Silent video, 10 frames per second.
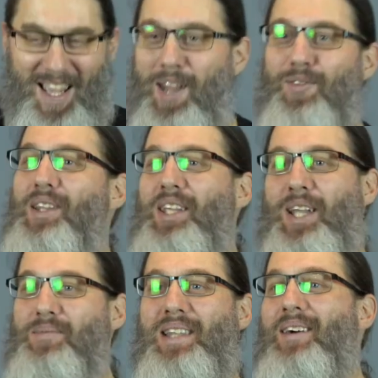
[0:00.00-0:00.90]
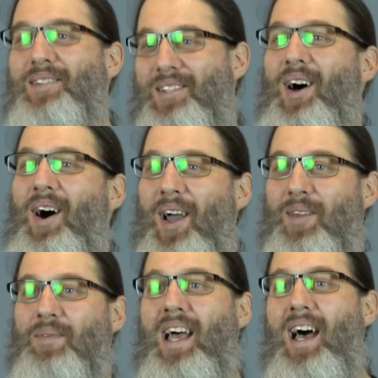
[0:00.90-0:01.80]
It really comes down to
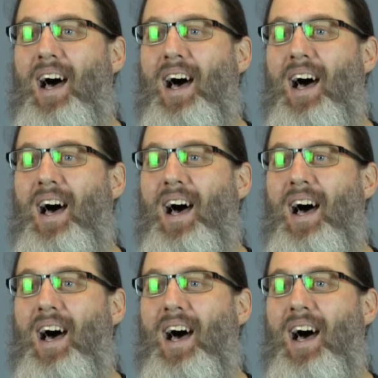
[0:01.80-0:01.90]
time.